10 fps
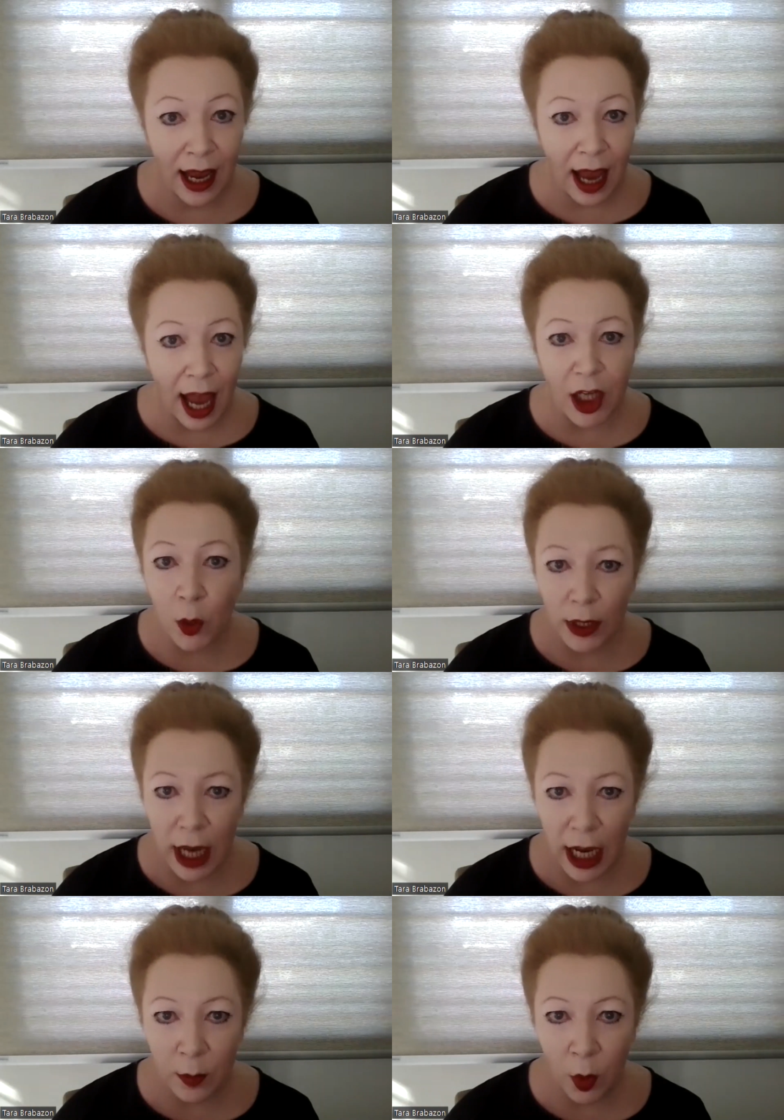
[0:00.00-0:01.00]
and to
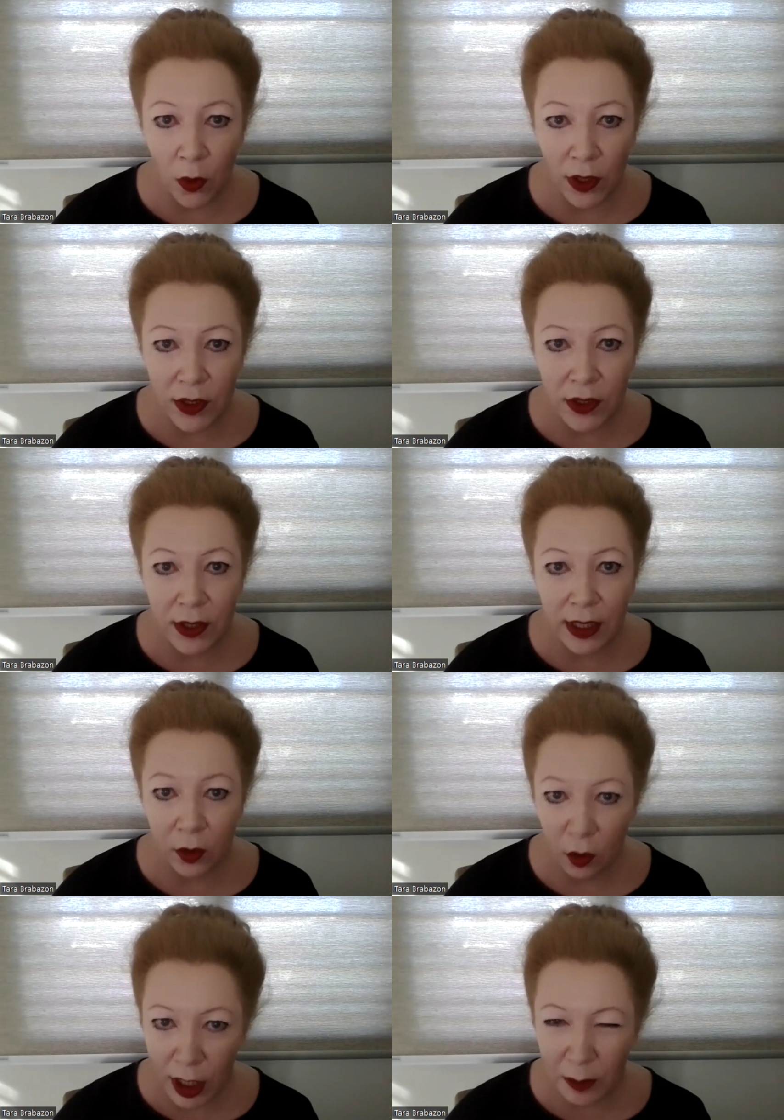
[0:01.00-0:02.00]
enable this
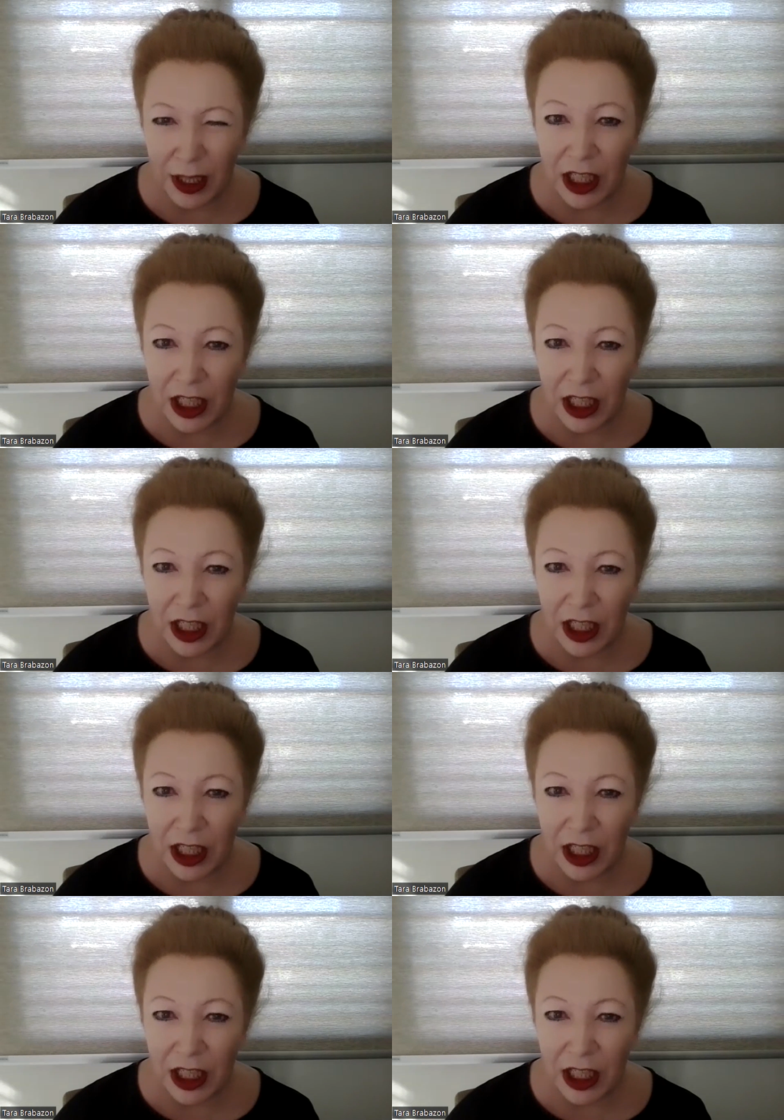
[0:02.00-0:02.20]
incredible